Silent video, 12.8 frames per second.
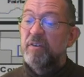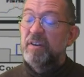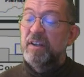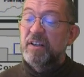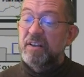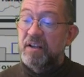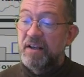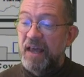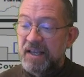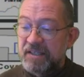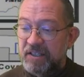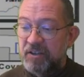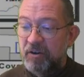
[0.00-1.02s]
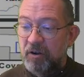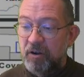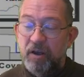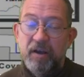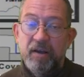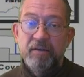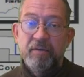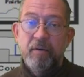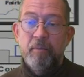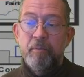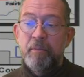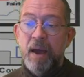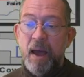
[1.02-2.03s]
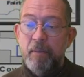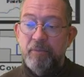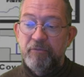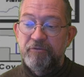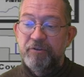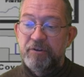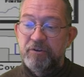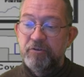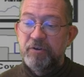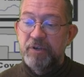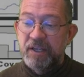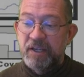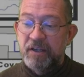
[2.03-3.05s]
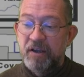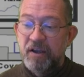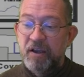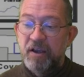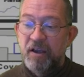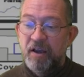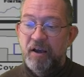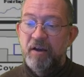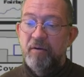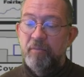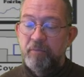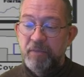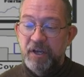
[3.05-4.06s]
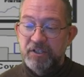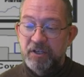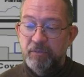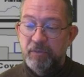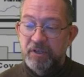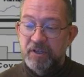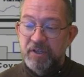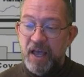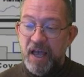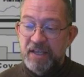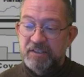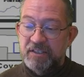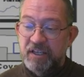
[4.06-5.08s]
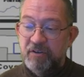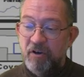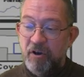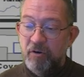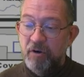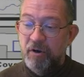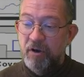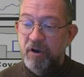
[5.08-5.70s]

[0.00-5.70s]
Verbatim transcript: The classical map for doing measurement has zero,